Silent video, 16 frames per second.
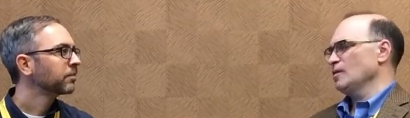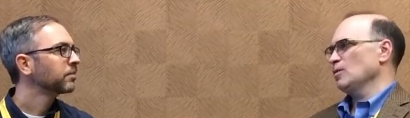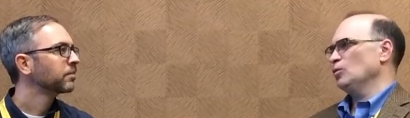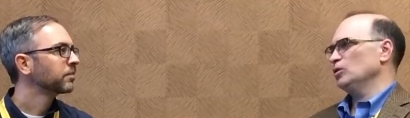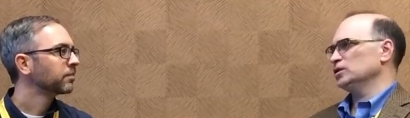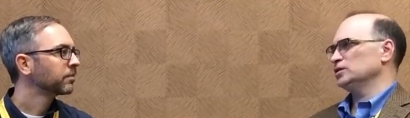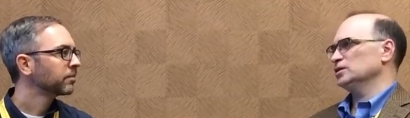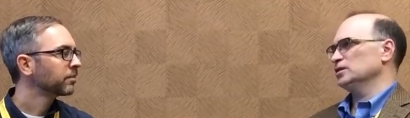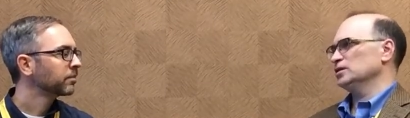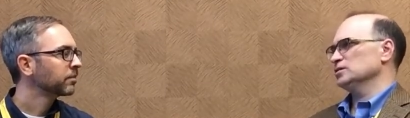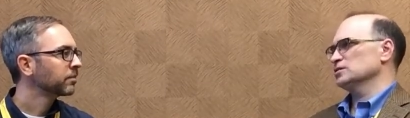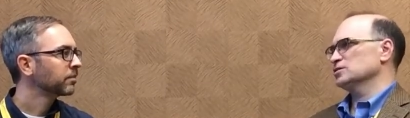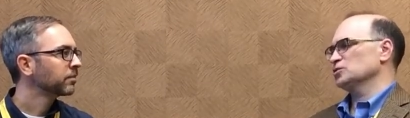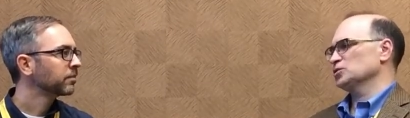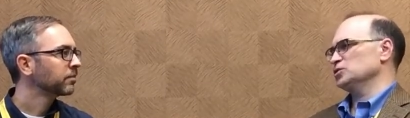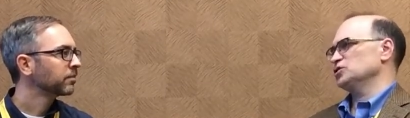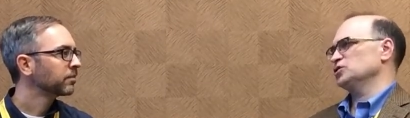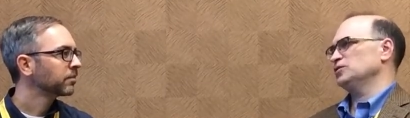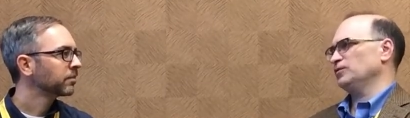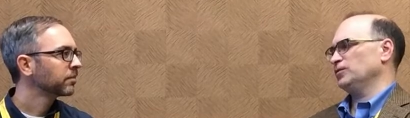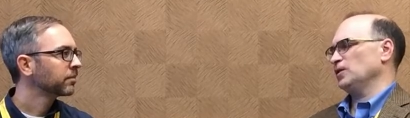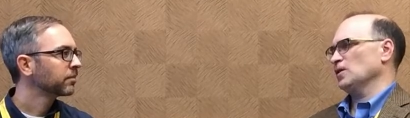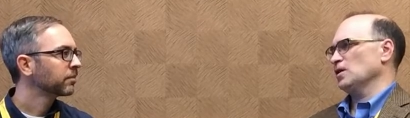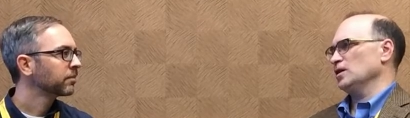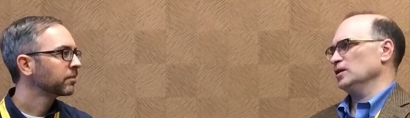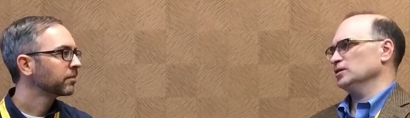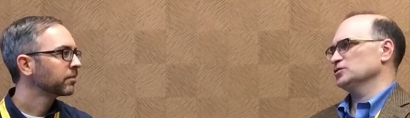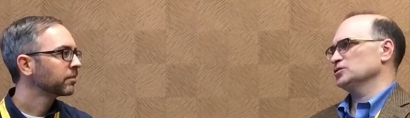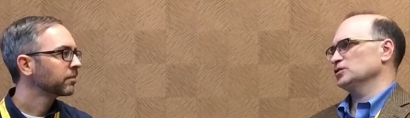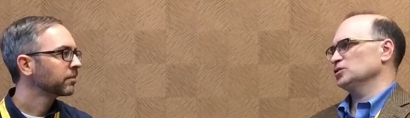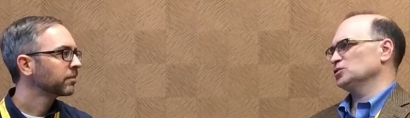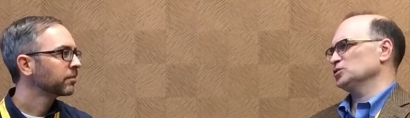Speaker 1: What does Christian
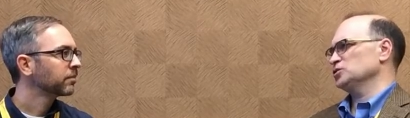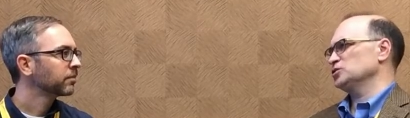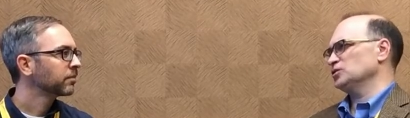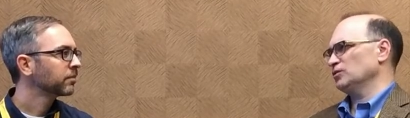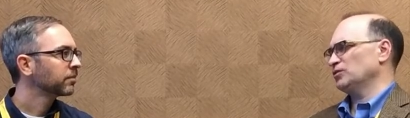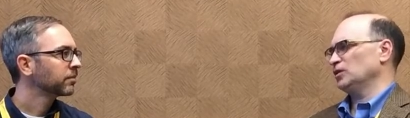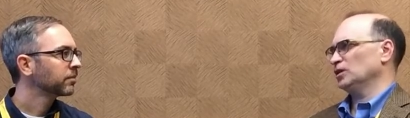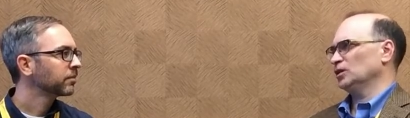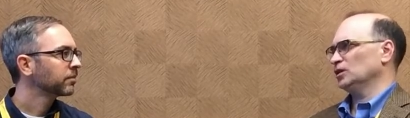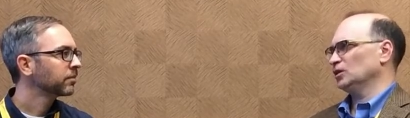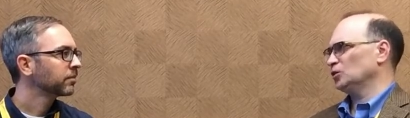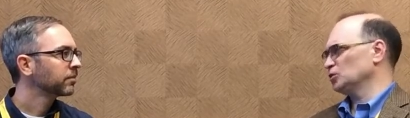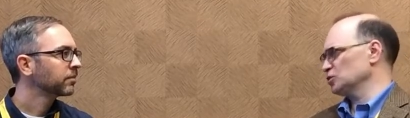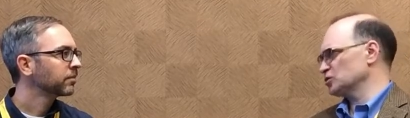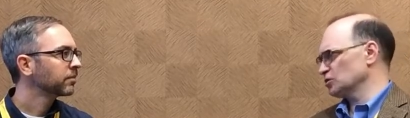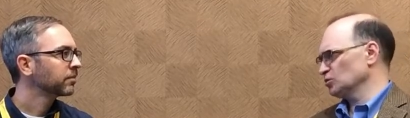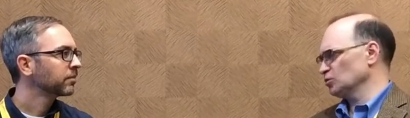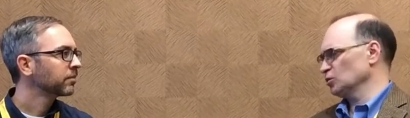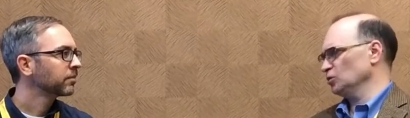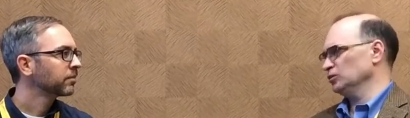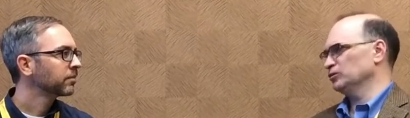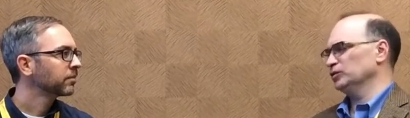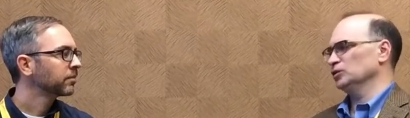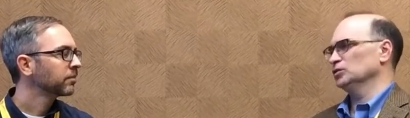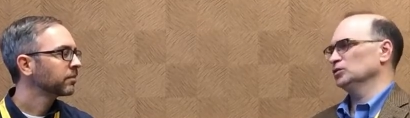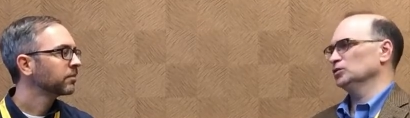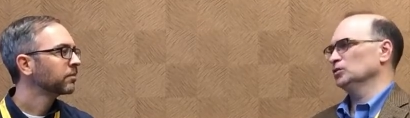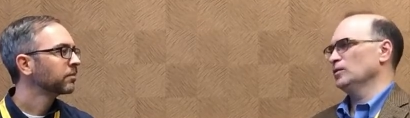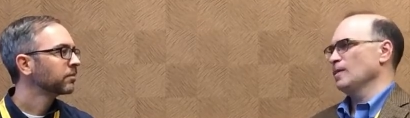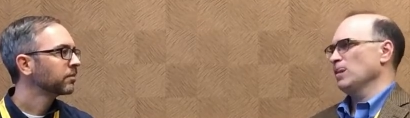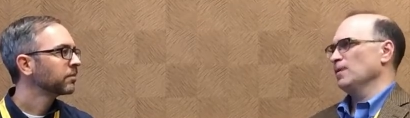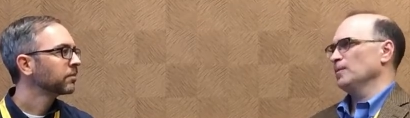theology, Christian thinking, Christian worldview